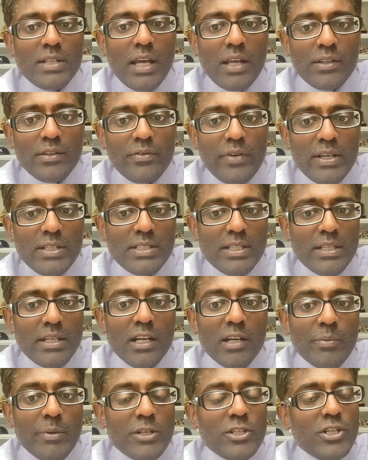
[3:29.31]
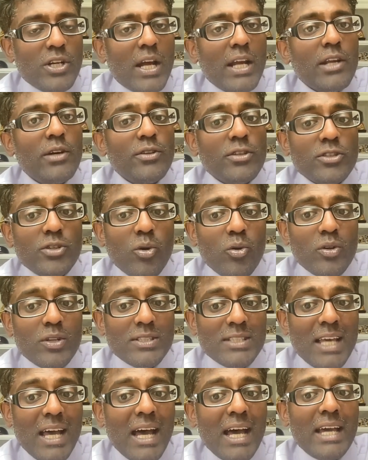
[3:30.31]
Now they're facing a young pitcher. I know the total
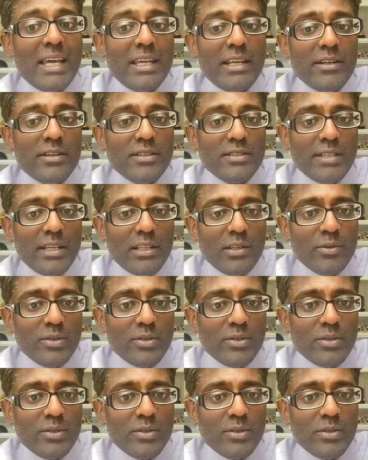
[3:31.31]
is high here in St.